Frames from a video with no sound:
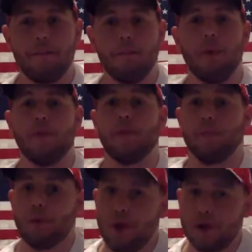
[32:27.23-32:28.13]
but the
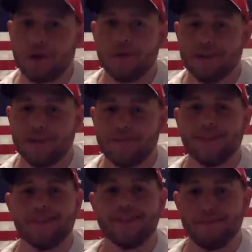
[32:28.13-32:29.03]
Broncos
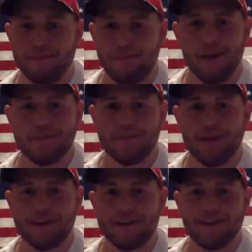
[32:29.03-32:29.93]
defense is much
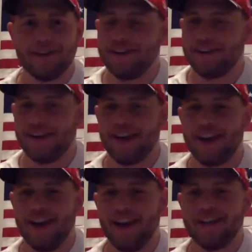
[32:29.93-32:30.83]
better. Okay.
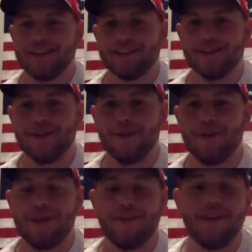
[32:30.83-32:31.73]
So
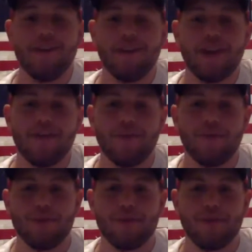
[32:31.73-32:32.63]
if he only got
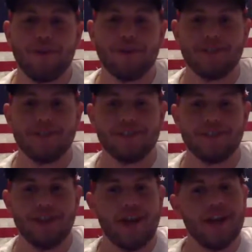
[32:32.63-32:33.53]
43 yards against the
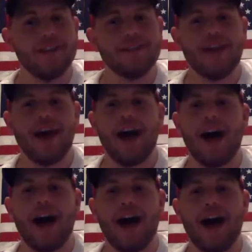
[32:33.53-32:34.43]
Giants,
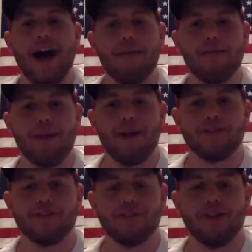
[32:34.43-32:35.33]
I'm not
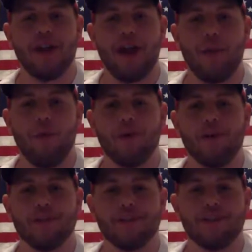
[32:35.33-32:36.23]
sure I want to
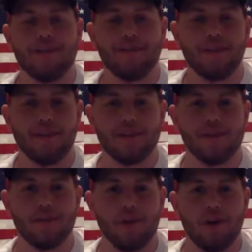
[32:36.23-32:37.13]
see him against the
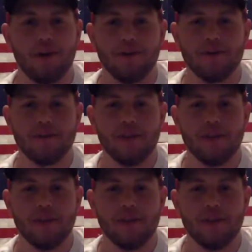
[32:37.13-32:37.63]
Broncos,